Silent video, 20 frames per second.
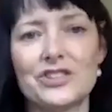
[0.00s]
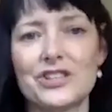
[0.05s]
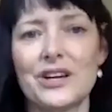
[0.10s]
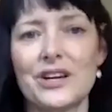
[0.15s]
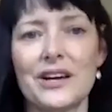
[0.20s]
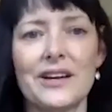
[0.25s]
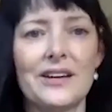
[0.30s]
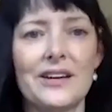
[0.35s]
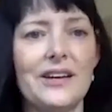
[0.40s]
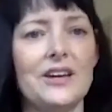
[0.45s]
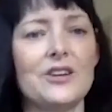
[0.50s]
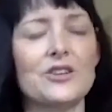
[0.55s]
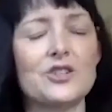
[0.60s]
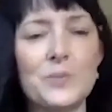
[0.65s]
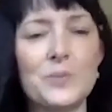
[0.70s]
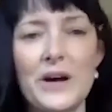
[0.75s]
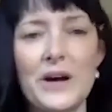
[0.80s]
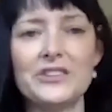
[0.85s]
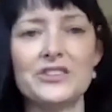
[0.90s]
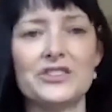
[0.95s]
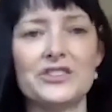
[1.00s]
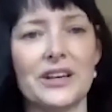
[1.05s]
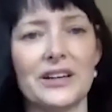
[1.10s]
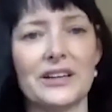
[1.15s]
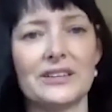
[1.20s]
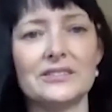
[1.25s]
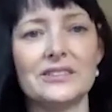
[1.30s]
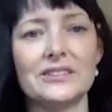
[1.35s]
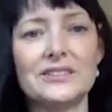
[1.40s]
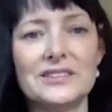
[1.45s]
checked, get your spine
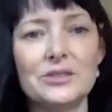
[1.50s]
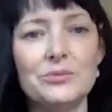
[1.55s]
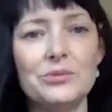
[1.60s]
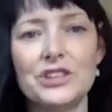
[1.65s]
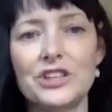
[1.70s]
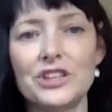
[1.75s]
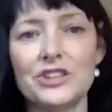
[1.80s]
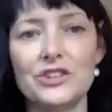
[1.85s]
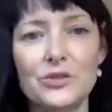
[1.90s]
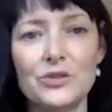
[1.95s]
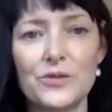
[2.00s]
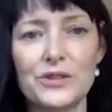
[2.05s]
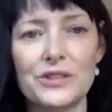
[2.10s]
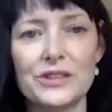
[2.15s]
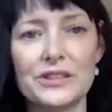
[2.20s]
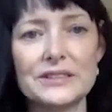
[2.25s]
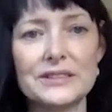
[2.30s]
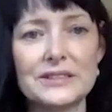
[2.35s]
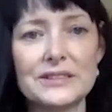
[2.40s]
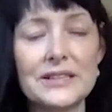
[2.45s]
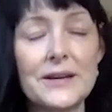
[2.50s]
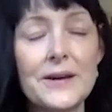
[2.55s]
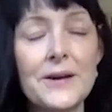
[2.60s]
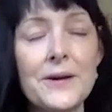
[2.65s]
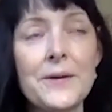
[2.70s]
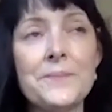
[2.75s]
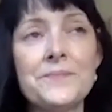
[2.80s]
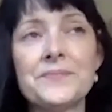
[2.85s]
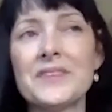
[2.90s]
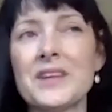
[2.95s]
checked. Let's see what you can do for this.
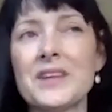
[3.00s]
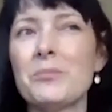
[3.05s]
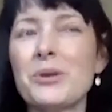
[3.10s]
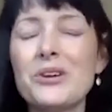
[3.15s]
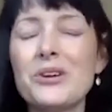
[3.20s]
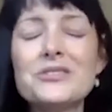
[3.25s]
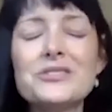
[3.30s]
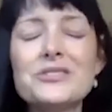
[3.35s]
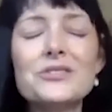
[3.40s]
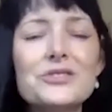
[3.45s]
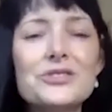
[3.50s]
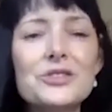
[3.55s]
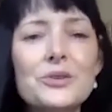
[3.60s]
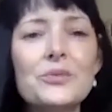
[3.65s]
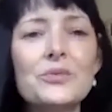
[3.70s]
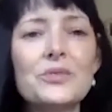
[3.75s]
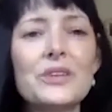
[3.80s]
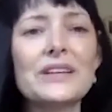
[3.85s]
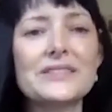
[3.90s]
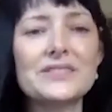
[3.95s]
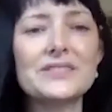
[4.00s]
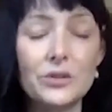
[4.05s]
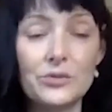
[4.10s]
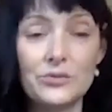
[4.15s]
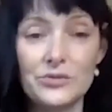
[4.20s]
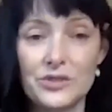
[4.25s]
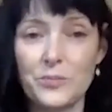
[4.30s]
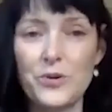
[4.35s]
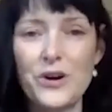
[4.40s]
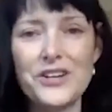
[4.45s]
But also too, like,
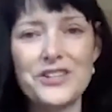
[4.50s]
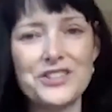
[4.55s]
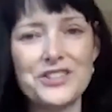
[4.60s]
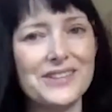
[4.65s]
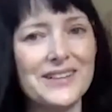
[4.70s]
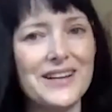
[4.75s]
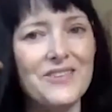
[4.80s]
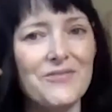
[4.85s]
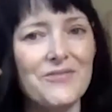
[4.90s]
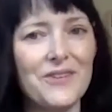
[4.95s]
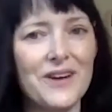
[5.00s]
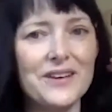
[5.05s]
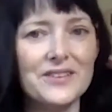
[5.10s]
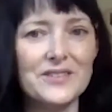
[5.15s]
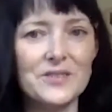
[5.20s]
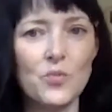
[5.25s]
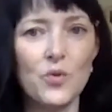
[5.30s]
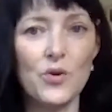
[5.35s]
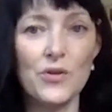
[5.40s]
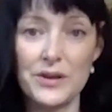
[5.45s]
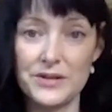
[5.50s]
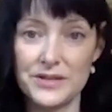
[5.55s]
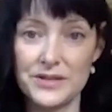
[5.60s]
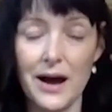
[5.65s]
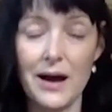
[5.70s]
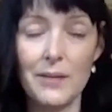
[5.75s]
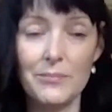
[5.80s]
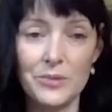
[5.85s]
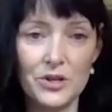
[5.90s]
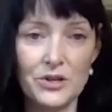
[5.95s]
so depression I find is more the
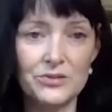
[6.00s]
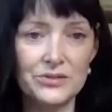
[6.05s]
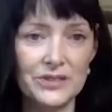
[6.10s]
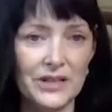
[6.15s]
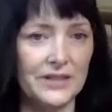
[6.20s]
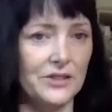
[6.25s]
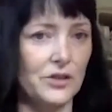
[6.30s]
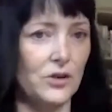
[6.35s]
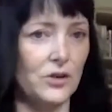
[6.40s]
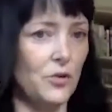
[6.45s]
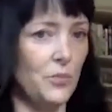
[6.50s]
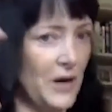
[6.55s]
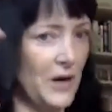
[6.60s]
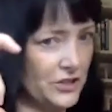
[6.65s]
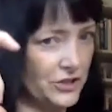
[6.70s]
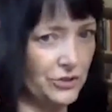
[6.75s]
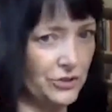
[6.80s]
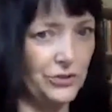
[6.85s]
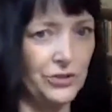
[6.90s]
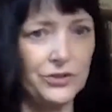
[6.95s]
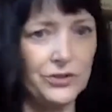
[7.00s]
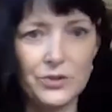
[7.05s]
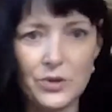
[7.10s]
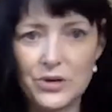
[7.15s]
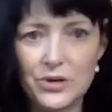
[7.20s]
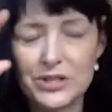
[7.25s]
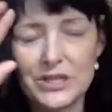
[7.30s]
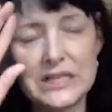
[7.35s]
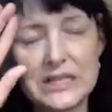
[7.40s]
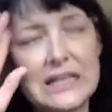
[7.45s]
top bone and the whole postural
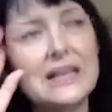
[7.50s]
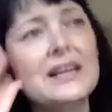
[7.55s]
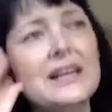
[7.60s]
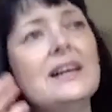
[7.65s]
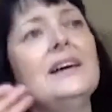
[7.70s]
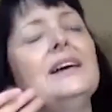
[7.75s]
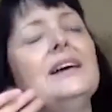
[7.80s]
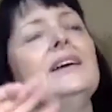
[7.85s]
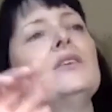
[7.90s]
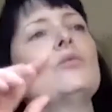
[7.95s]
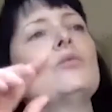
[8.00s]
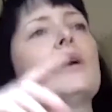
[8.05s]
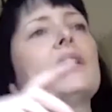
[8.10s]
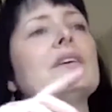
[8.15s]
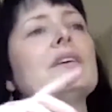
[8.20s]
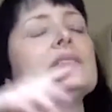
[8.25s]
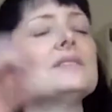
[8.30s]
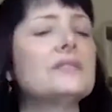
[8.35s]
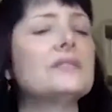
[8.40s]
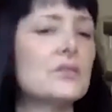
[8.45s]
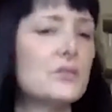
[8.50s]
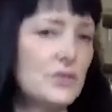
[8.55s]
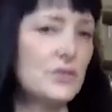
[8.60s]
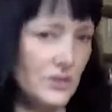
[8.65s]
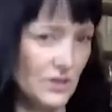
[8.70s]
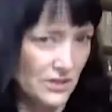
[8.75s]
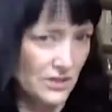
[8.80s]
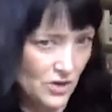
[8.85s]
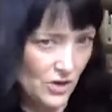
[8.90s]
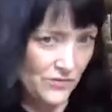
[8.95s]
distortion. Whereas
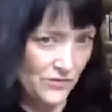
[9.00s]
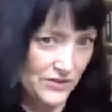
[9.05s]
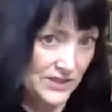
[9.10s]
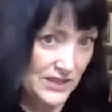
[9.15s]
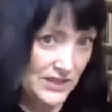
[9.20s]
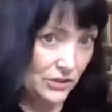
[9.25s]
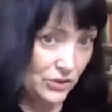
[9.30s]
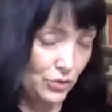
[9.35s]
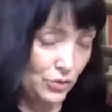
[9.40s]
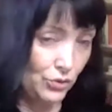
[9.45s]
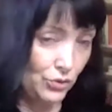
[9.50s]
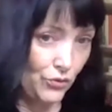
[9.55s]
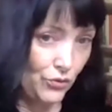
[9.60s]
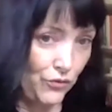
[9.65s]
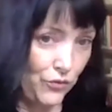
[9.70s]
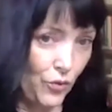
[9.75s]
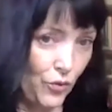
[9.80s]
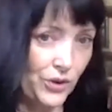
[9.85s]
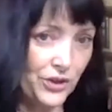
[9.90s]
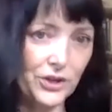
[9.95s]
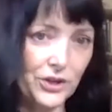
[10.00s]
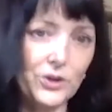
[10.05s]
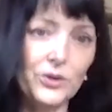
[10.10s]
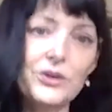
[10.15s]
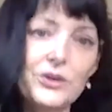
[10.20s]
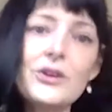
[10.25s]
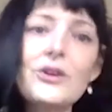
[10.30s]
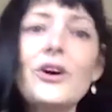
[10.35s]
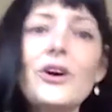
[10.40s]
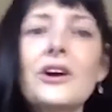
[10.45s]
there's nerves T2 through 4 that go
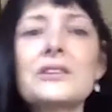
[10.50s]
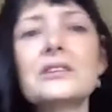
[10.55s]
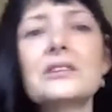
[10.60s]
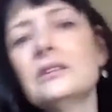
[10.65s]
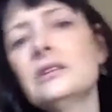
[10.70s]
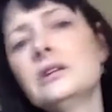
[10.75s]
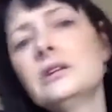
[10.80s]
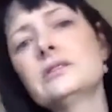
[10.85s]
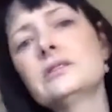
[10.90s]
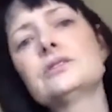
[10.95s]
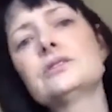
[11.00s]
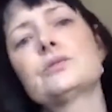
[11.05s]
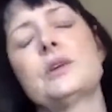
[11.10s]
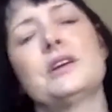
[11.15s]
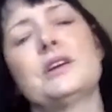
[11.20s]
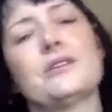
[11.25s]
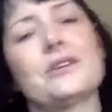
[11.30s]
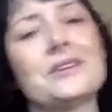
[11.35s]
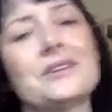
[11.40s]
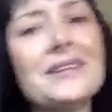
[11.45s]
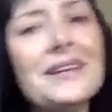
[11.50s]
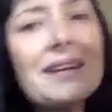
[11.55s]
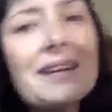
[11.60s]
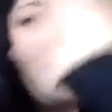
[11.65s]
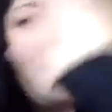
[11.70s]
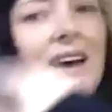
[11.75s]
to the heart and the lungs right here. Cause like